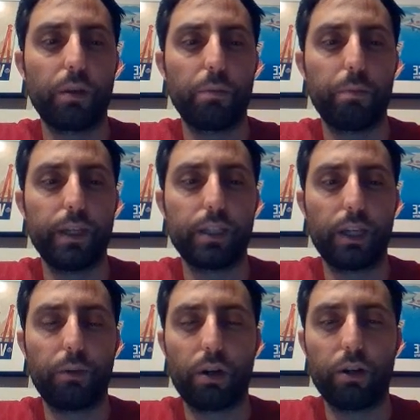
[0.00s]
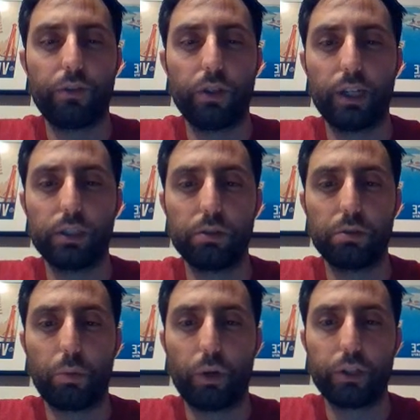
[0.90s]
Basically, I want to know if you guys are
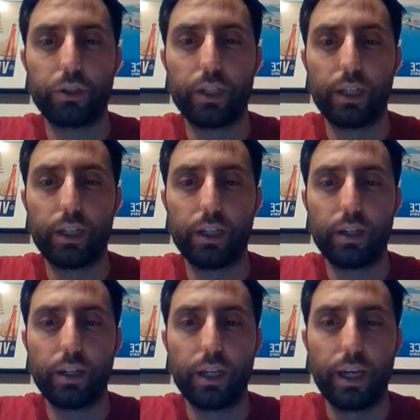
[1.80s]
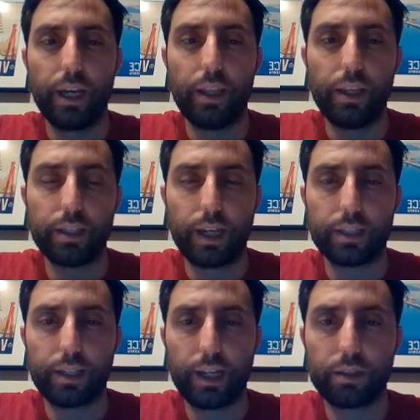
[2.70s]
more interested in these kinds
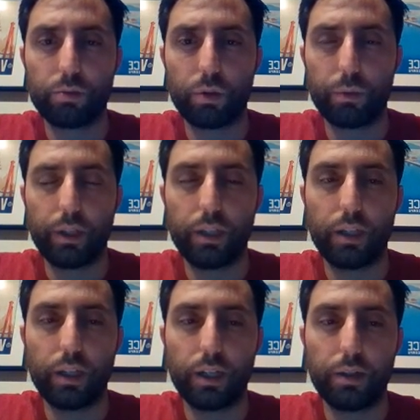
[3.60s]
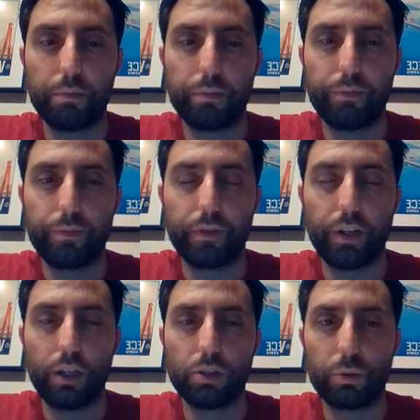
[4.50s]
of decks where we
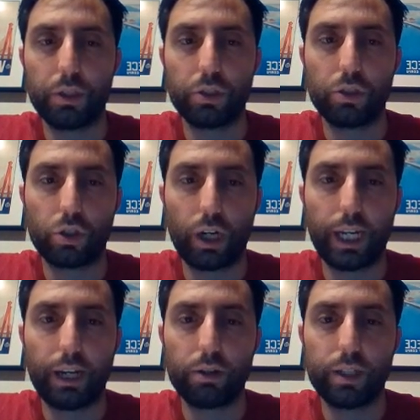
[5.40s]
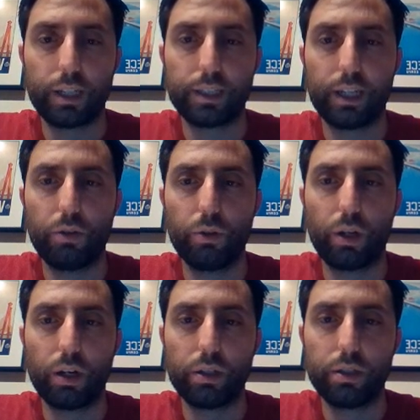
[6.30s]
videos where we just test out new
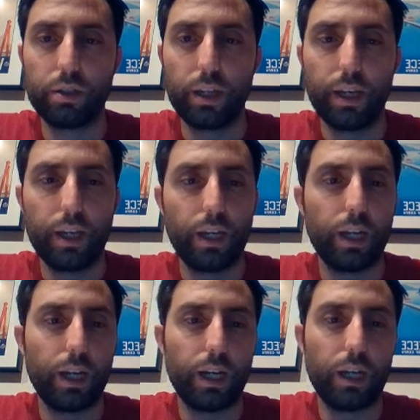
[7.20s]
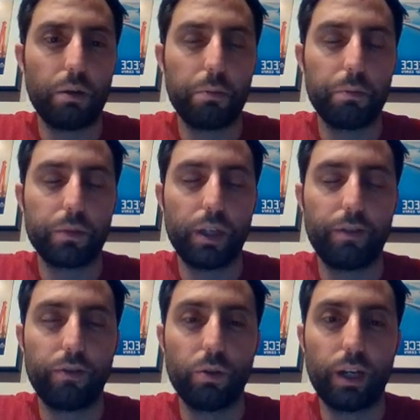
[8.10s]
cards.
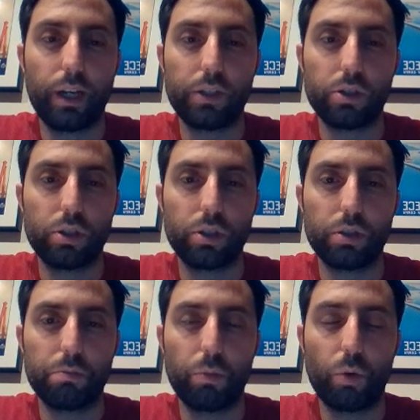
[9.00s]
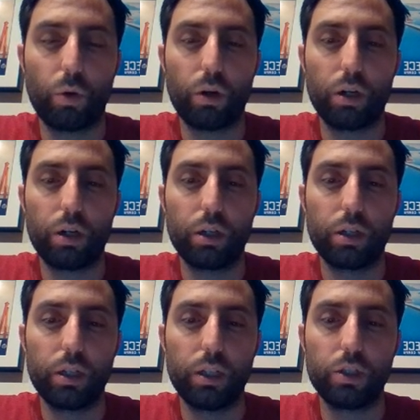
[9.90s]
If you guys are just more
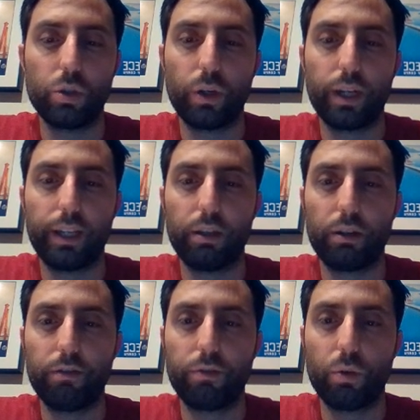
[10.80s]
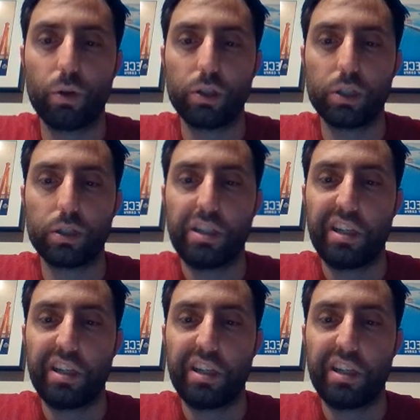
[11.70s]
enjoying and looking for just